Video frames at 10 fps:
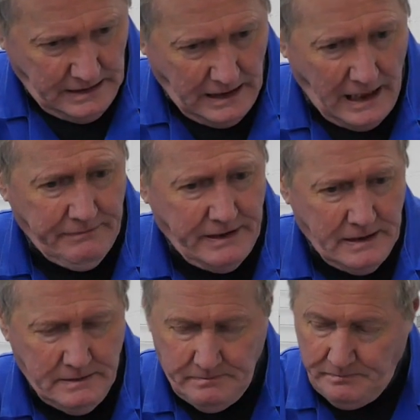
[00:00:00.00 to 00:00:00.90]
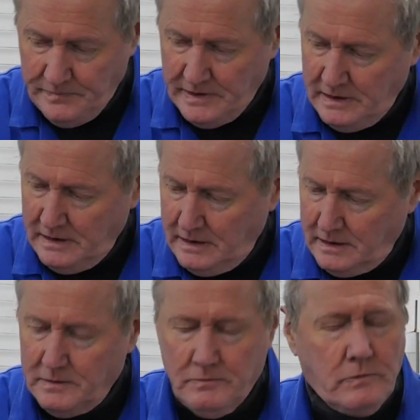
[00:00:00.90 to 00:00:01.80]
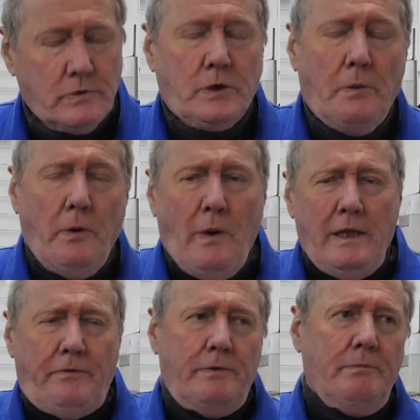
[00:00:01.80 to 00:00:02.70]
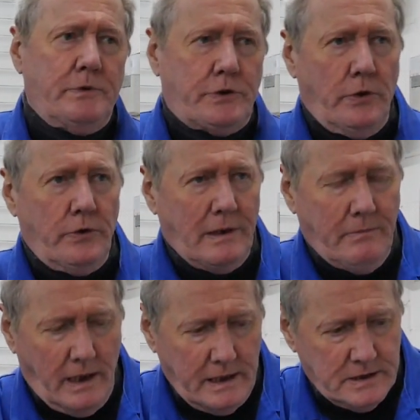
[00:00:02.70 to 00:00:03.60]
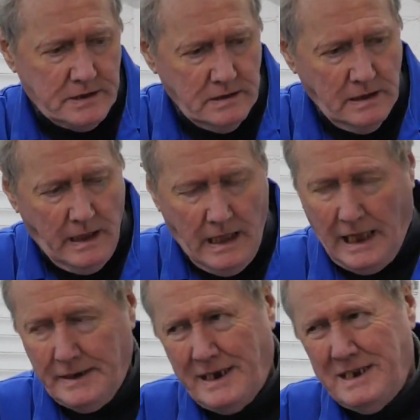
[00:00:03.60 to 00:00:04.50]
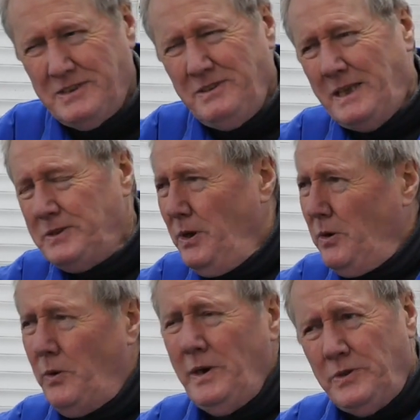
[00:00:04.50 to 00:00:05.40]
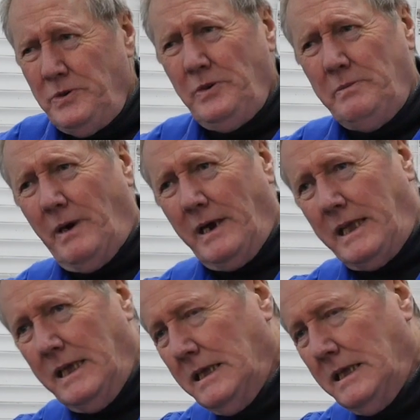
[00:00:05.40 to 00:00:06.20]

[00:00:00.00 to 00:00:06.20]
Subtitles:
Having come away from touring bikes, and that it's not quite a touring bike,